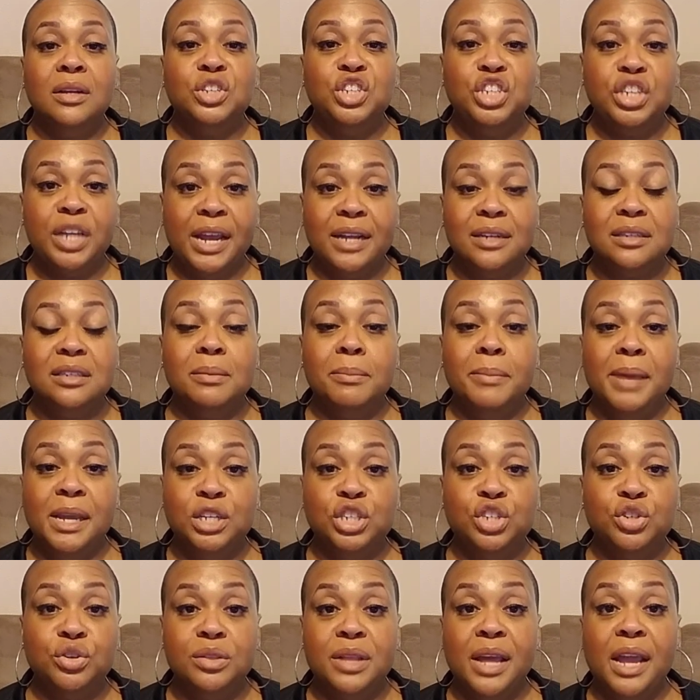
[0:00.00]
check to
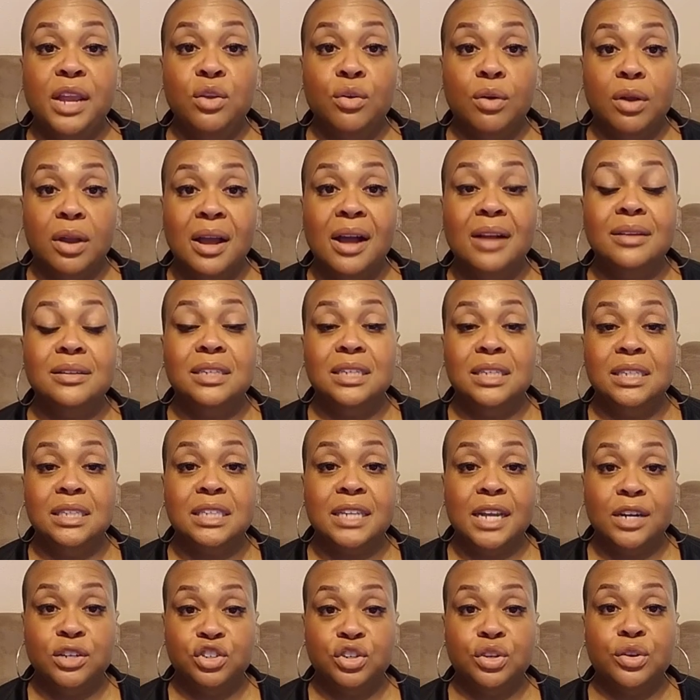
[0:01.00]
make sure that your
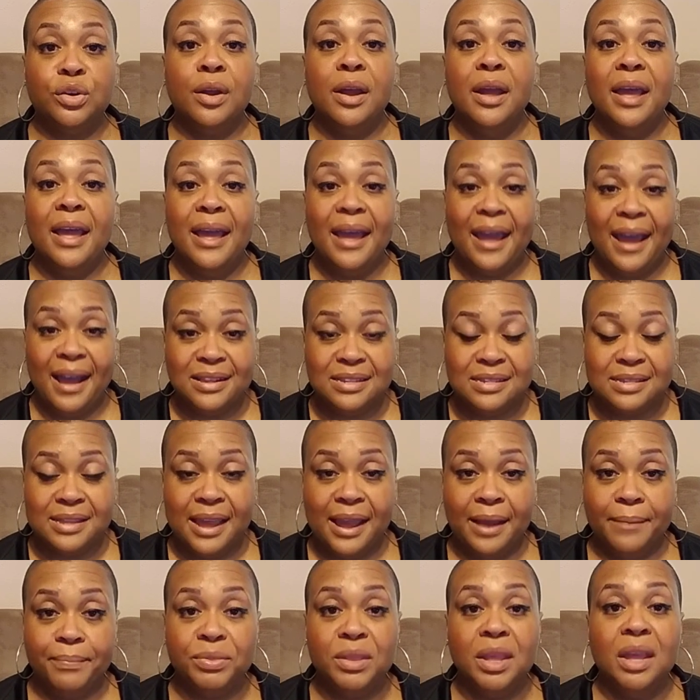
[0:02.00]
content scheduler has
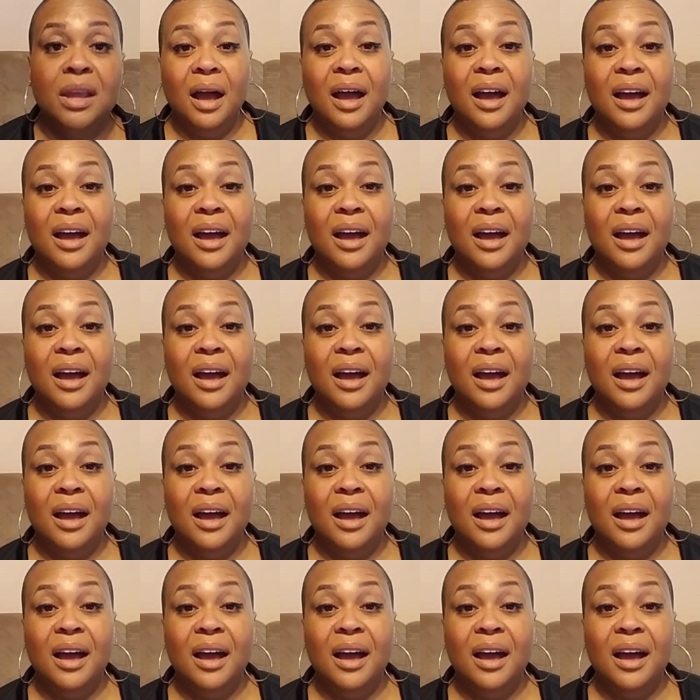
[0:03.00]
that.